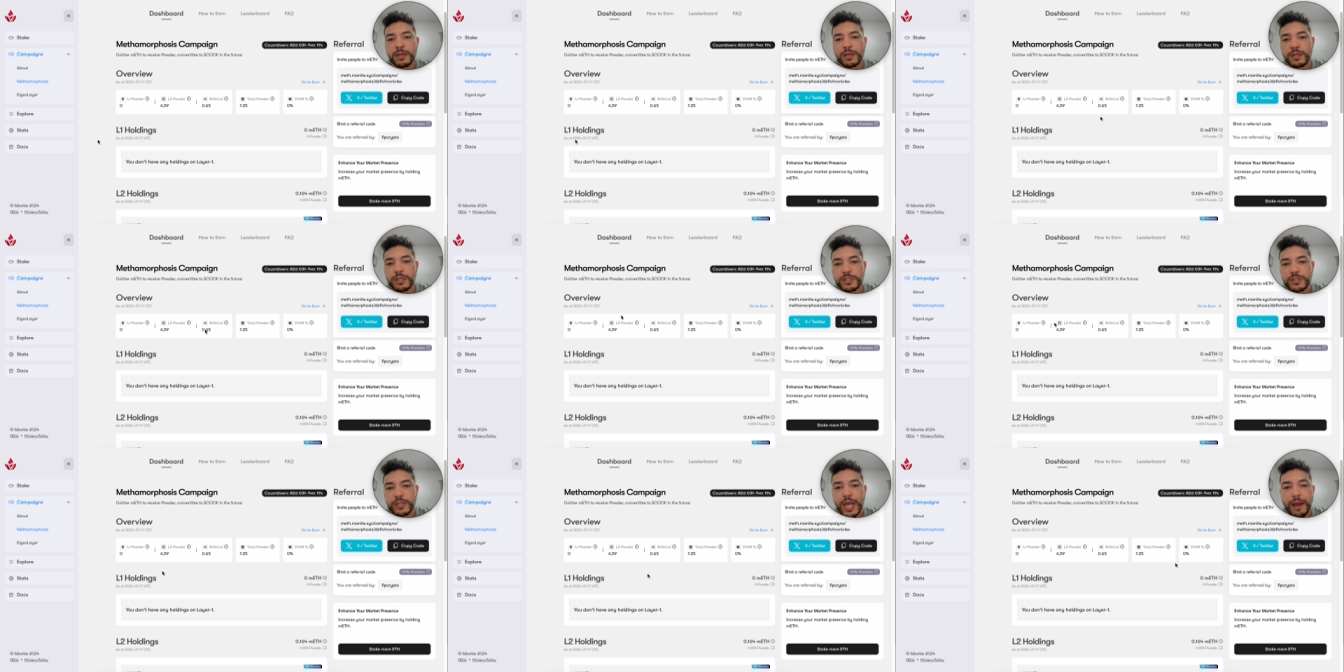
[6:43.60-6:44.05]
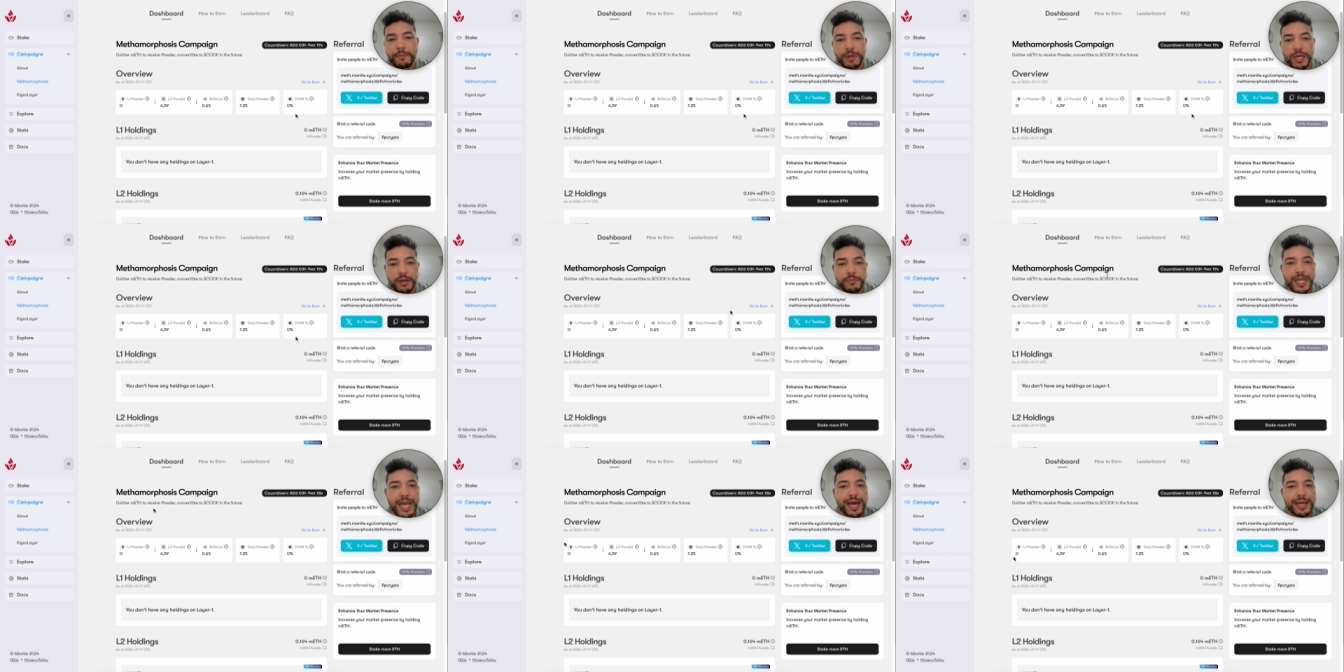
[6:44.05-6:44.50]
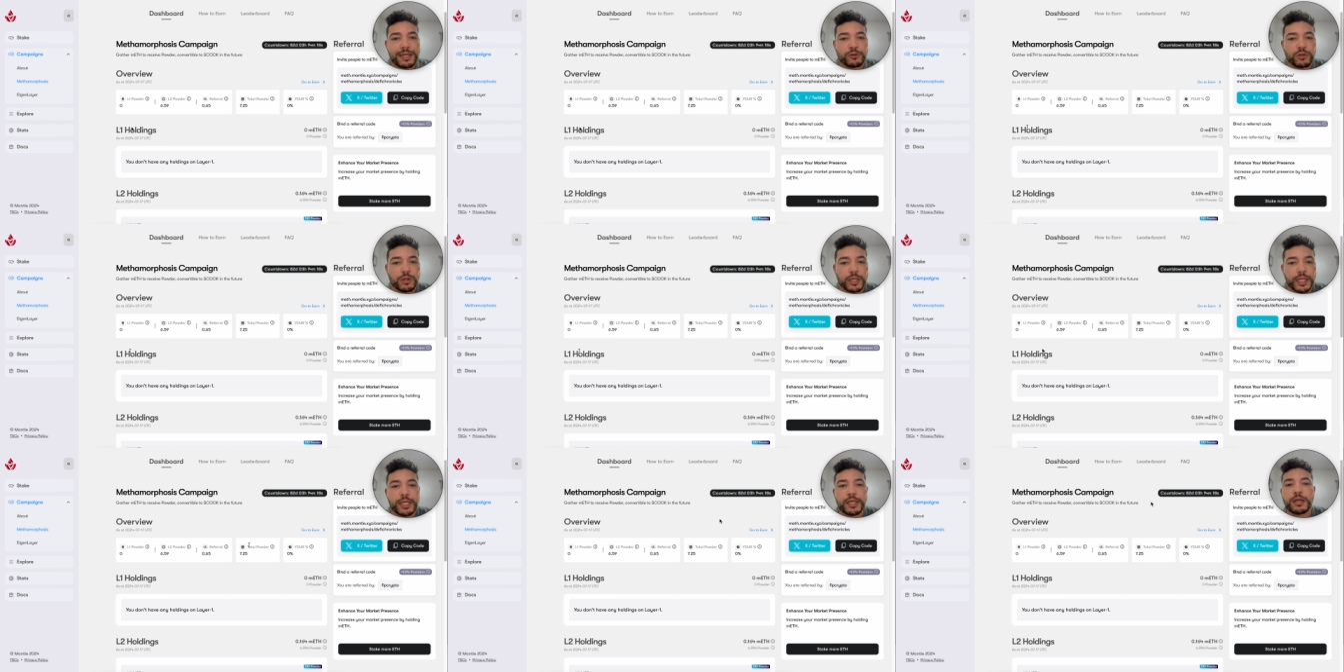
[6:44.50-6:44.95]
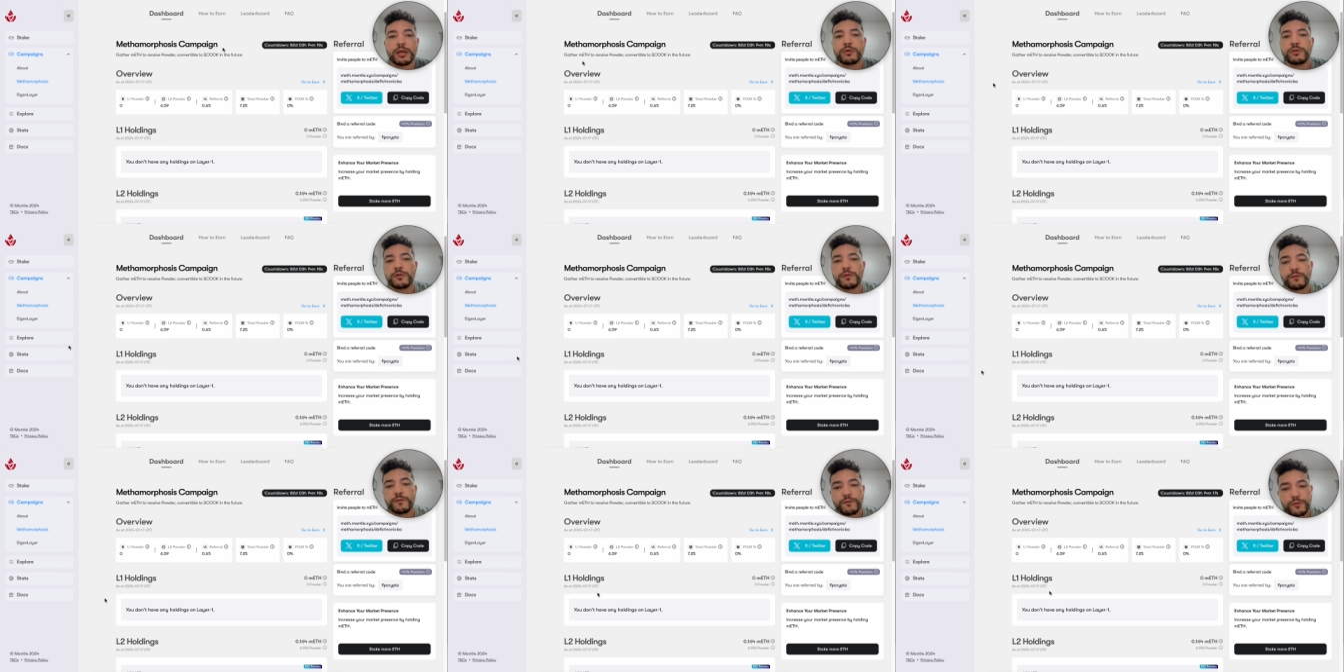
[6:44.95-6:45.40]
So yeah, I'm gonna be adding the link.
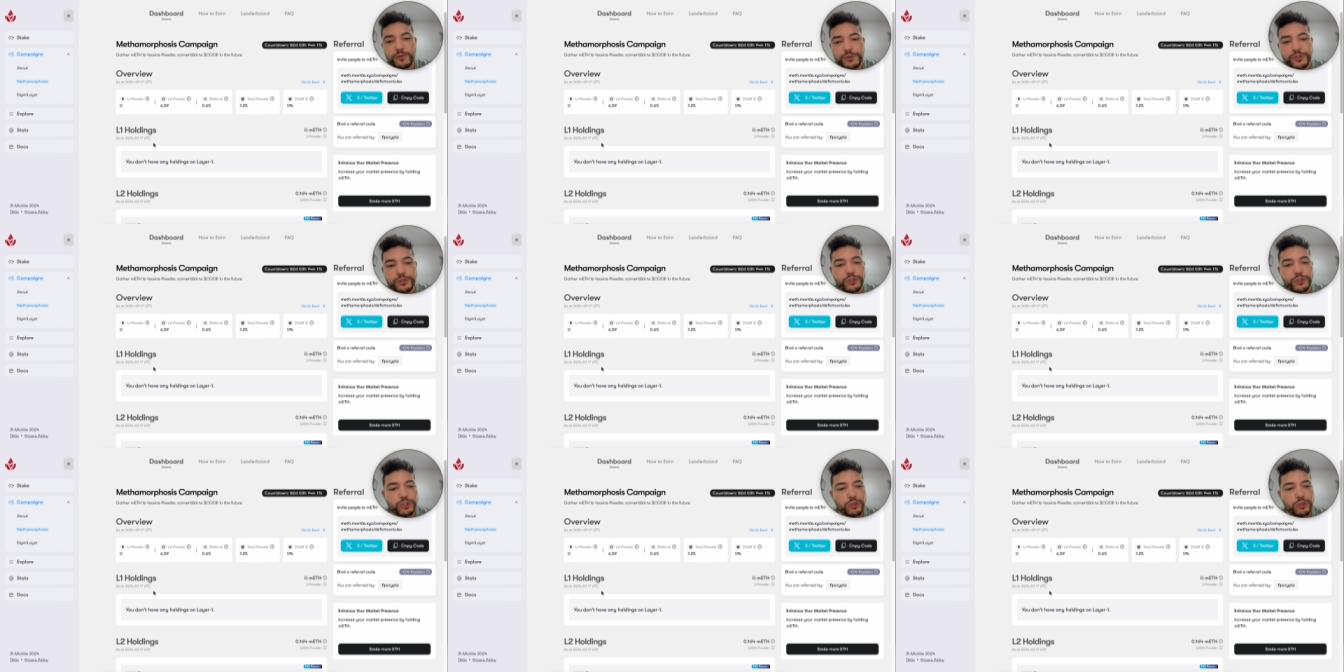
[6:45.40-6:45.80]
You first